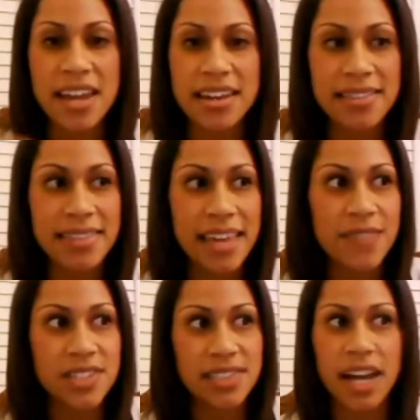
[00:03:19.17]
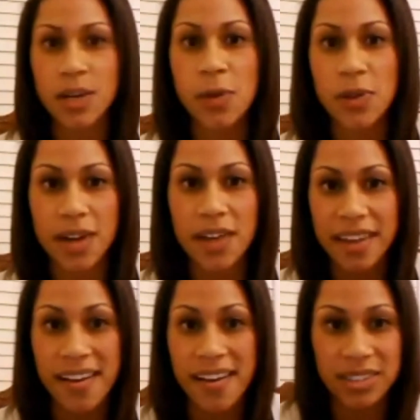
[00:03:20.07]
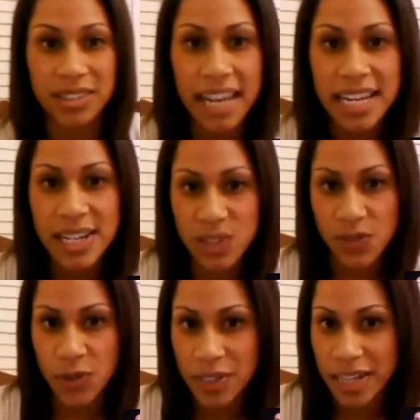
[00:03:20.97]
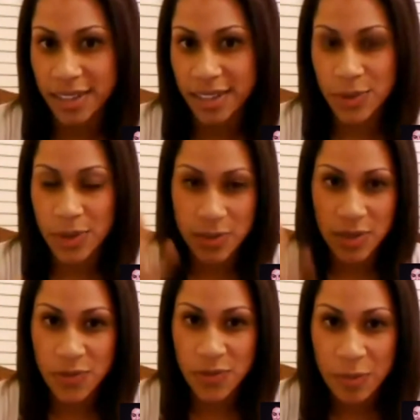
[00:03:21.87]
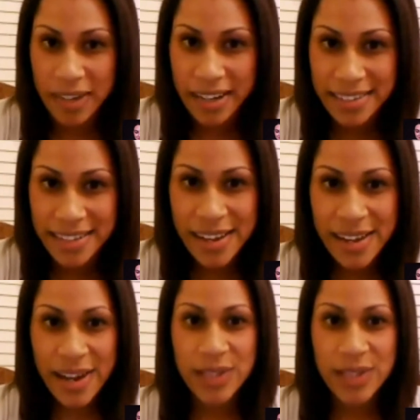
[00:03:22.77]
And then they've decided whether or not they actually like us or feel connected to us within 4 minutes.